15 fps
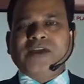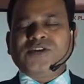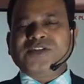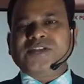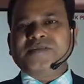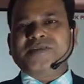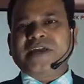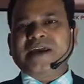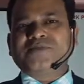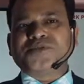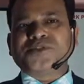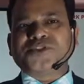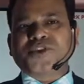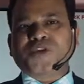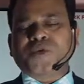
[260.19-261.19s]

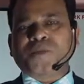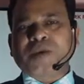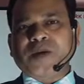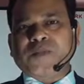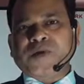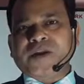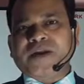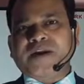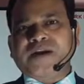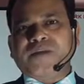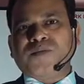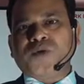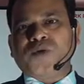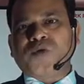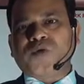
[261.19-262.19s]
sometimes people are
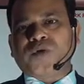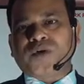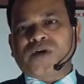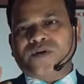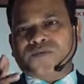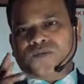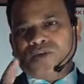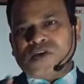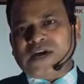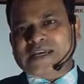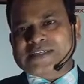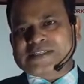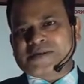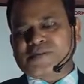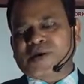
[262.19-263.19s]
more
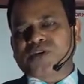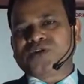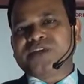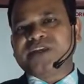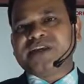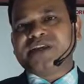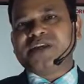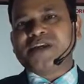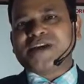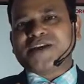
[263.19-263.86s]
focused about the